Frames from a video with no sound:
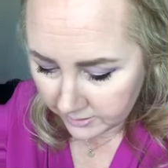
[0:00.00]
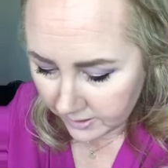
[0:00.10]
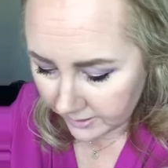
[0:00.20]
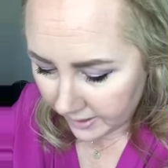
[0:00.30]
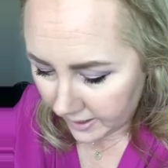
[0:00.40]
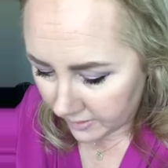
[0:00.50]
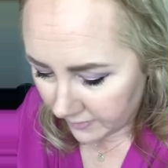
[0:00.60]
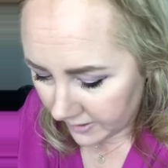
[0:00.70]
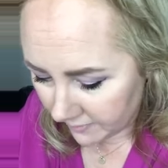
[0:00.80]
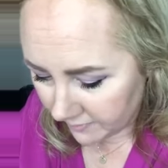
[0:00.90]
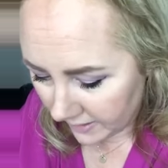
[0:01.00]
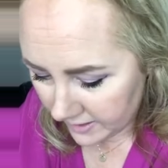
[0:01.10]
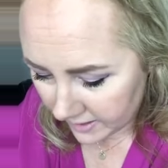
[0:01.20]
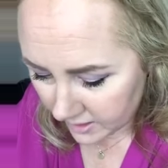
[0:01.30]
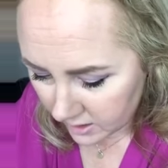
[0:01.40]
again, if I can
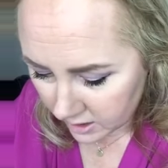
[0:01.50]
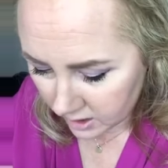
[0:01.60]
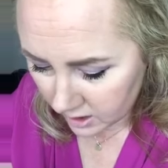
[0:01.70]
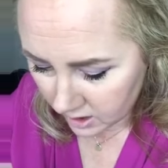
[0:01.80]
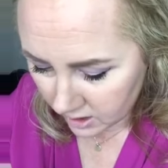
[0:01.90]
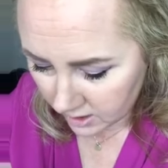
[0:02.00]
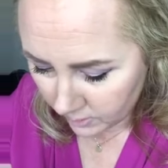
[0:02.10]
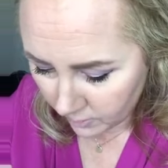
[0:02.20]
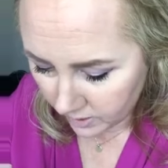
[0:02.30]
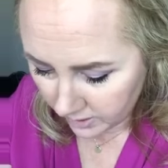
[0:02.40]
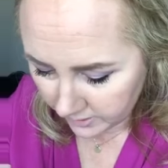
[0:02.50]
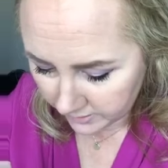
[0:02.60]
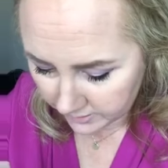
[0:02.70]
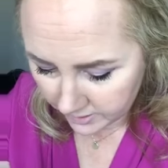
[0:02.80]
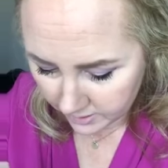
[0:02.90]
find it. Where is
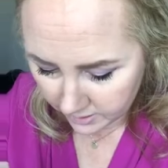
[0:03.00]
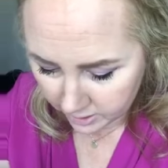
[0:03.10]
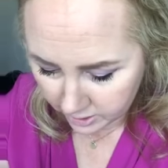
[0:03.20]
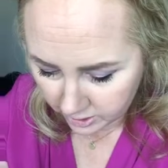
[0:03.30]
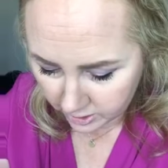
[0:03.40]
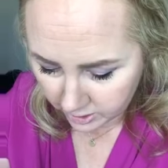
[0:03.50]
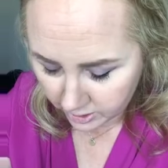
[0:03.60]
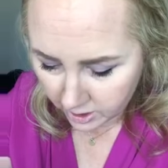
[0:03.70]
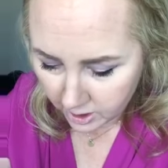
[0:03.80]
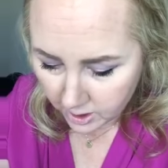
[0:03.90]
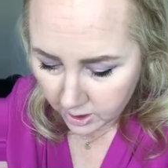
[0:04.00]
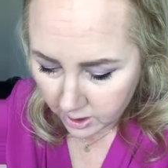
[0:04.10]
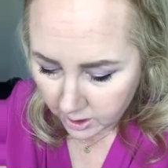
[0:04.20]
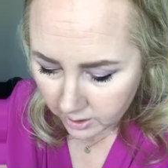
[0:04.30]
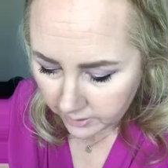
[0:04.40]
it?
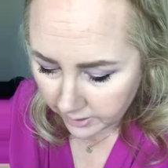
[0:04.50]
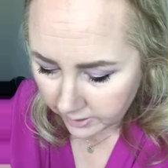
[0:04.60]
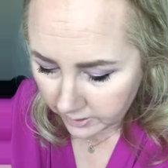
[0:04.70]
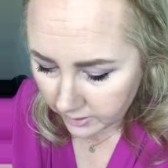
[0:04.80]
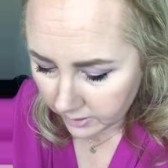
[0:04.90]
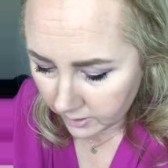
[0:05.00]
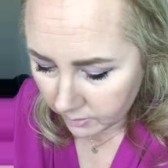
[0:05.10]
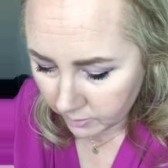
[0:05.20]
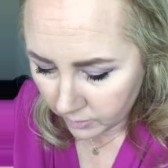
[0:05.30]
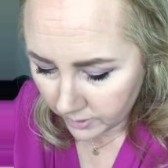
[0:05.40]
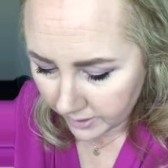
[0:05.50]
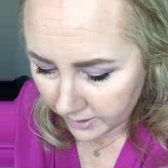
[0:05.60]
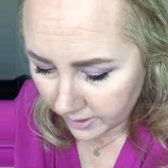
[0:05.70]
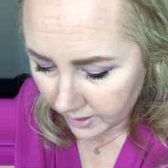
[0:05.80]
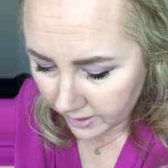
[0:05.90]
Okay. Boy,
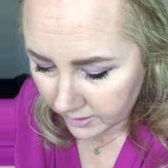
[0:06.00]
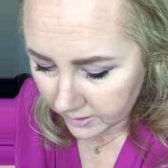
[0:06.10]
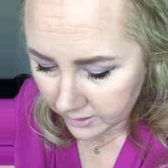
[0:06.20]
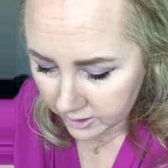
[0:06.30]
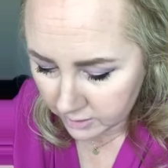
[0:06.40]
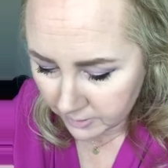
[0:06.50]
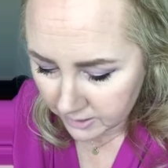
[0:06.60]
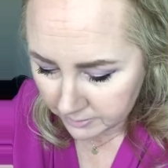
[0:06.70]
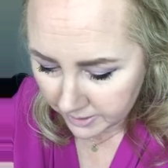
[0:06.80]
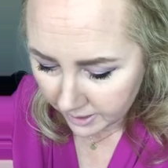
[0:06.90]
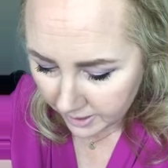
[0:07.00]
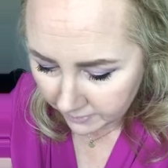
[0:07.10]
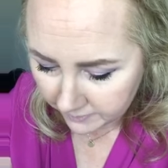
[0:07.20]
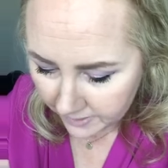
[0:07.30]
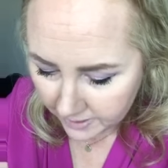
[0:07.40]
it just must mean I
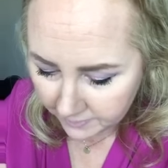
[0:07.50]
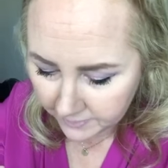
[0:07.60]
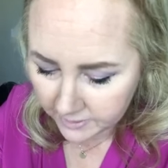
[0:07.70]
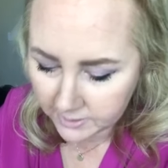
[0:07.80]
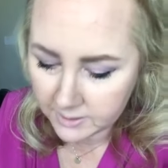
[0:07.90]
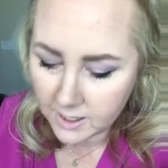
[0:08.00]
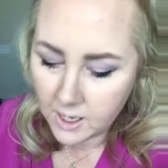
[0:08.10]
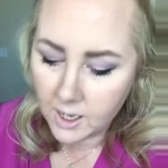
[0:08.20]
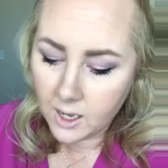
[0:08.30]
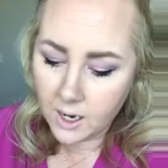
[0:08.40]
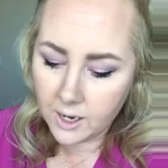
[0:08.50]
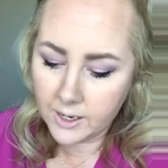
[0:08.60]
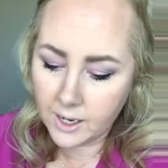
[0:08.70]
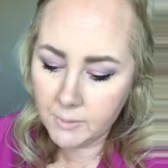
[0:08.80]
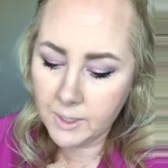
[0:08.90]
have enough of these. All
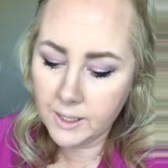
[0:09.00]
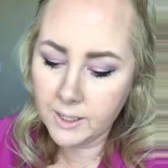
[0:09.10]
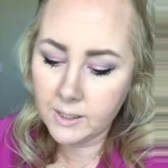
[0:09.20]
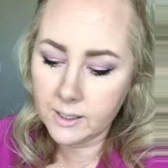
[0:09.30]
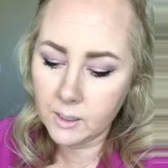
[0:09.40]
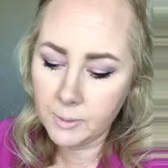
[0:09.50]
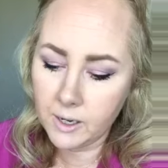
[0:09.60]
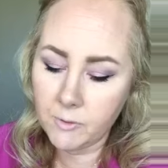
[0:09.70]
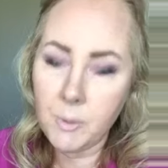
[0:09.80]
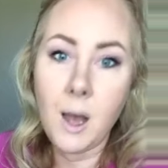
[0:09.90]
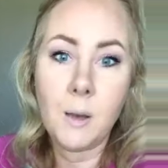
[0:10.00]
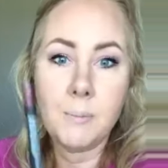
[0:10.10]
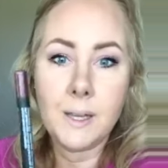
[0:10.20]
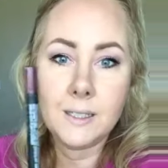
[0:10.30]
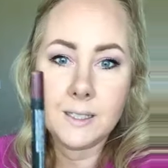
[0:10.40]
right, I'm going to get a little bit of
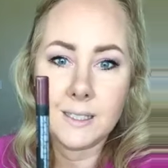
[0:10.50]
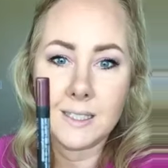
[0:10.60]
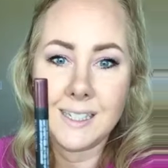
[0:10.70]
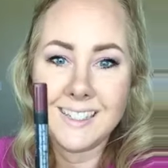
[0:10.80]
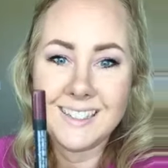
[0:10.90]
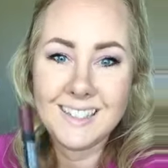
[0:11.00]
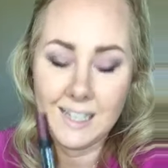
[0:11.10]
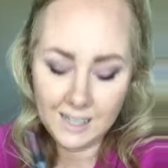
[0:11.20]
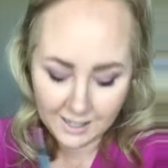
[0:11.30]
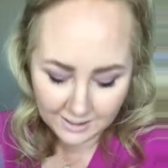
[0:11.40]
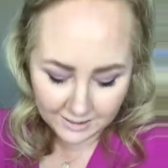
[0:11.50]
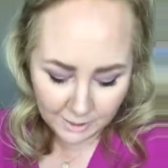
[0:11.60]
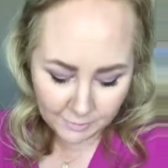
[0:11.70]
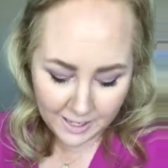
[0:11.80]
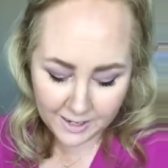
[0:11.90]
Pampas
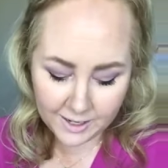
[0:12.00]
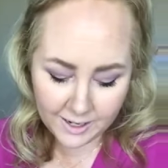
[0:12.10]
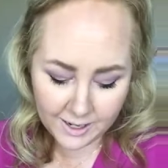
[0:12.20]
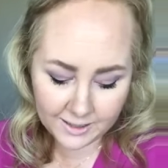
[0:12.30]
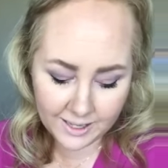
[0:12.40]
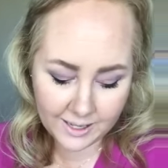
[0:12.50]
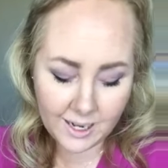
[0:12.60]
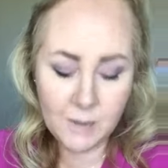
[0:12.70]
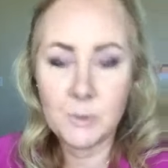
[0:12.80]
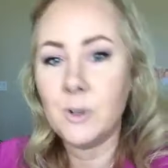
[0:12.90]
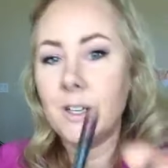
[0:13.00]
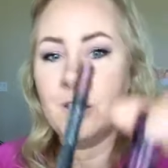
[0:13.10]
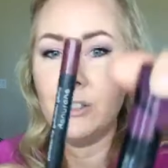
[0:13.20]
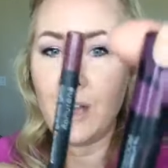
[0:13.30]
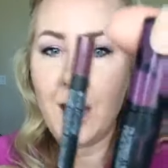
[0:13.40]
lip liner, and then I'm going to